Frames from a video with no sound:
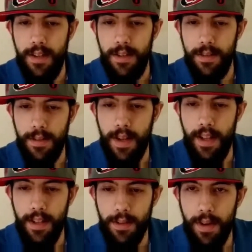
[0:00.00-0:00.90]
So yeah,
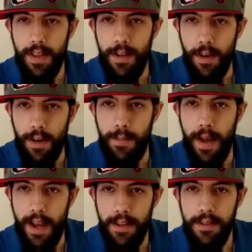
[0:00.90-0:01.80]
that's quite the dark
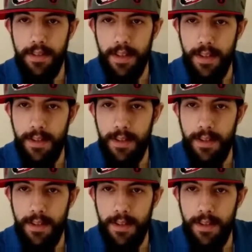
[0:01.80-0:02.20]
past.